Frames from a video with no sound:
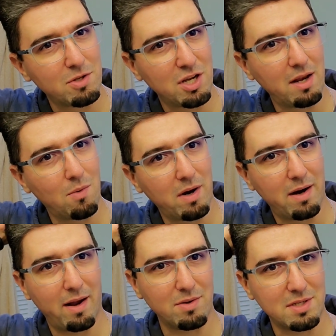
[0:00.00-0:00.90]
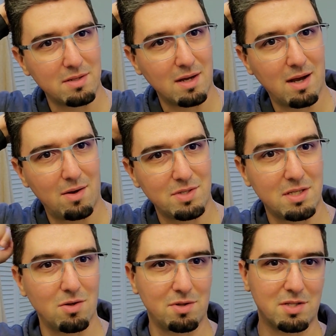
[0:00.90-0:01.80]
much anywhere else in the house
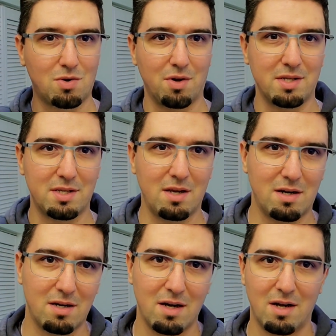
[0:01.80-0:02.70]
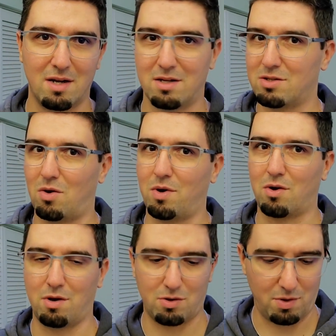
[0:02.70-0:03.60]
is not as good as here, so we're
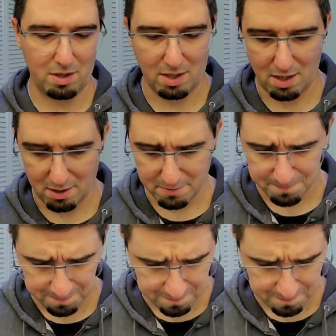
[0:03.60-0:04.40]
gonna do it here.